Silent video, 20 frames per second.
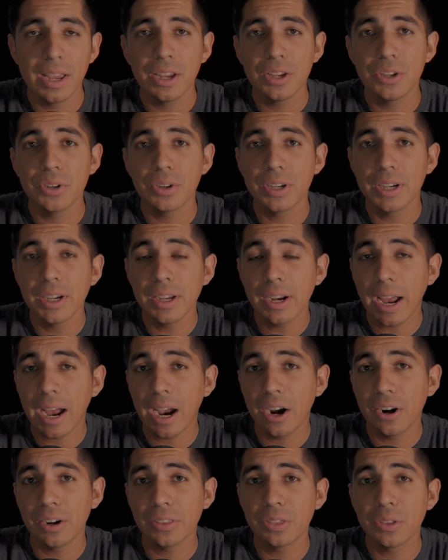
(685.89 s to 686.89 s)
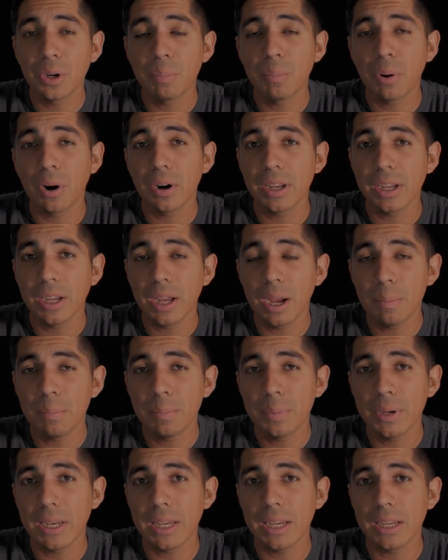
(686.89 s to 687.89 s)
You could hire a third party
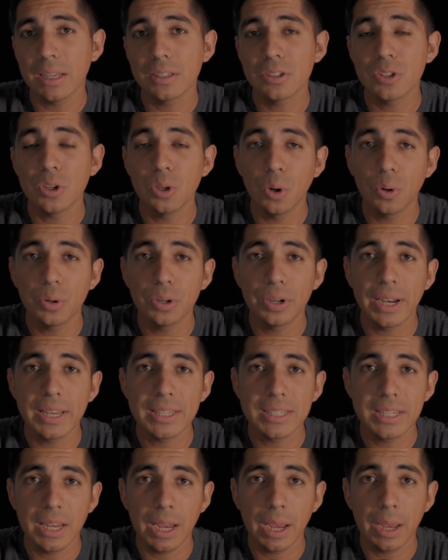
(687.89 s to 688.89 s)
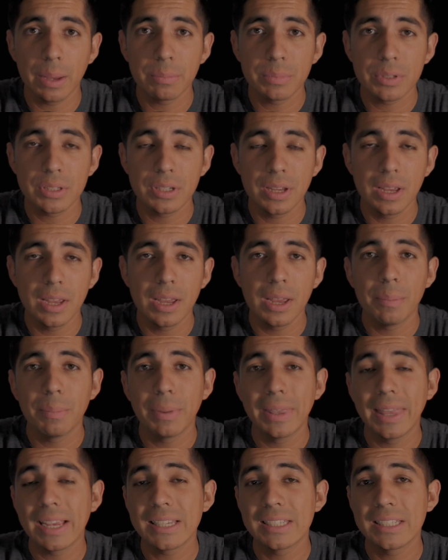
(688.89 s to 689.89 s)
company to load your ATMs,
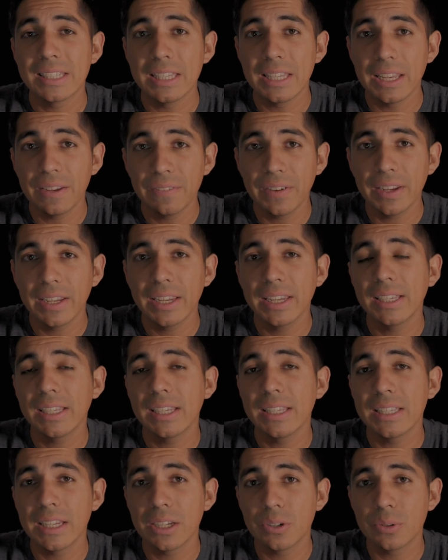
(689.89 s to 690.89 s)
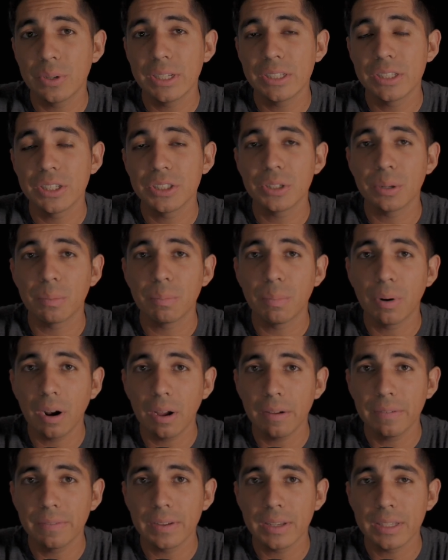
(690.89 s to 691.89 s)
but that significantly decreases your
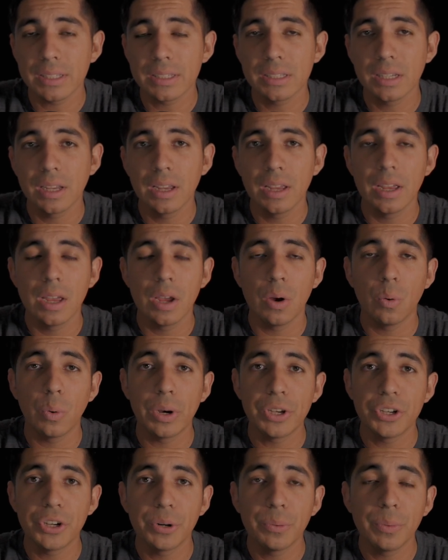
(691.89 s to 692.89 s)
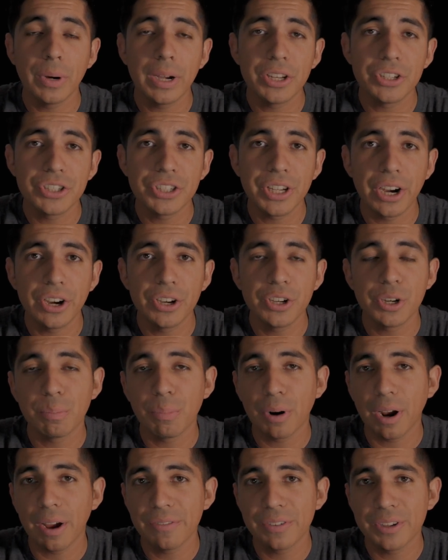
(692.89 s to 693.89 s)
profits when you're already sharing your
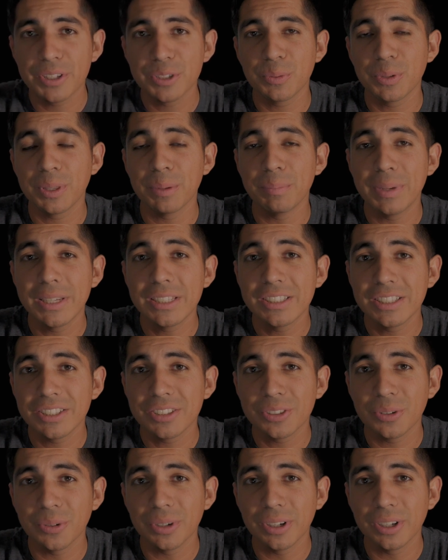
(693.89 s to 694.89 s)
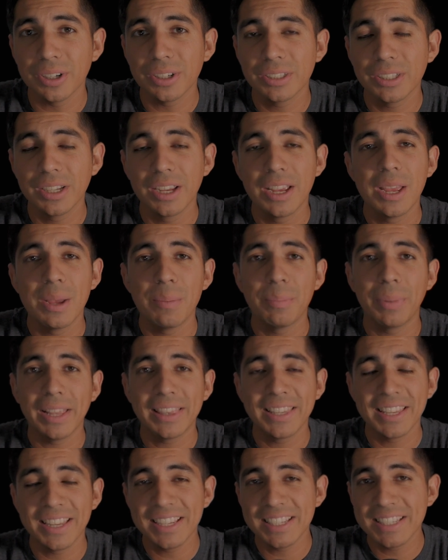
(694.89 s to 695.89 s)
profits with the business owner. But
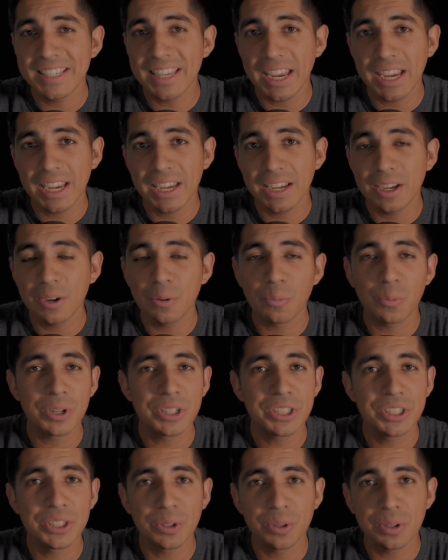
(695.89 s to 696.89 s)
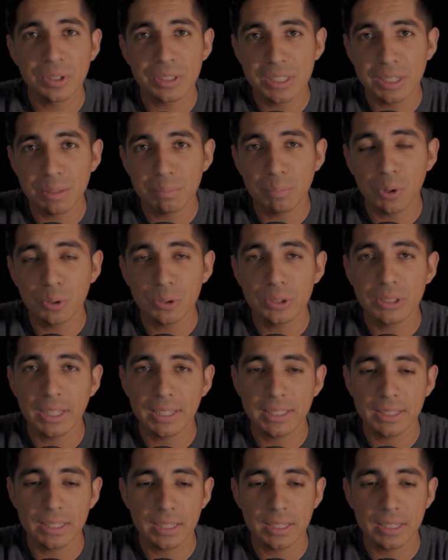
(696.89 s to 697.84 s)
at the end of the day, we're still gonna see posts like